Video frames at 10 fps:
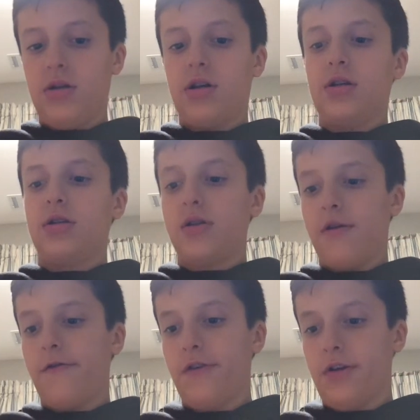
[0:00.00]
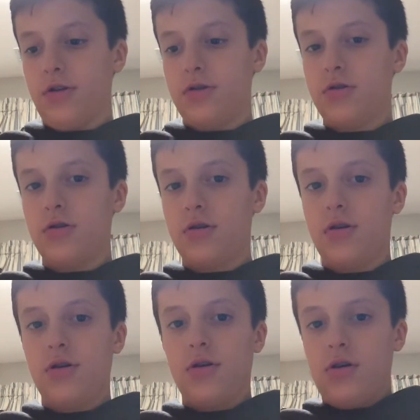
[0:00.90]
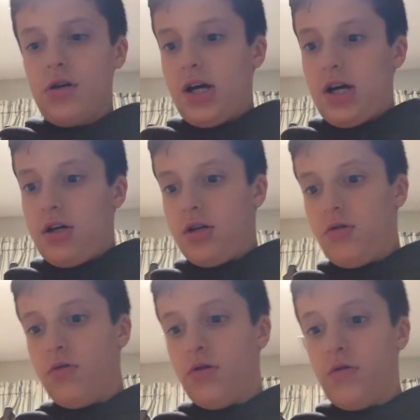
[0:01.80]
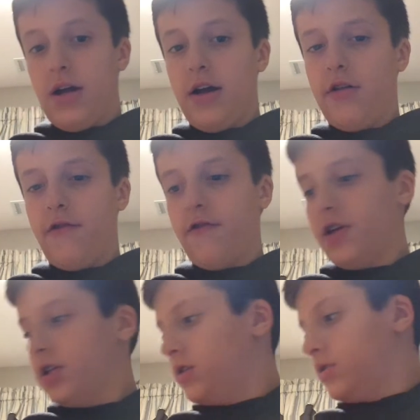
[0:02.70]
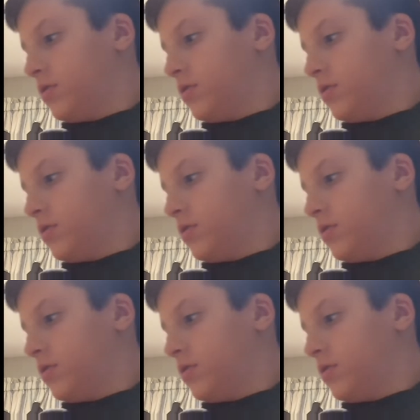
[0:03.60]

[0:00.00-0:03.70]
looking stuff because I don't know how to fish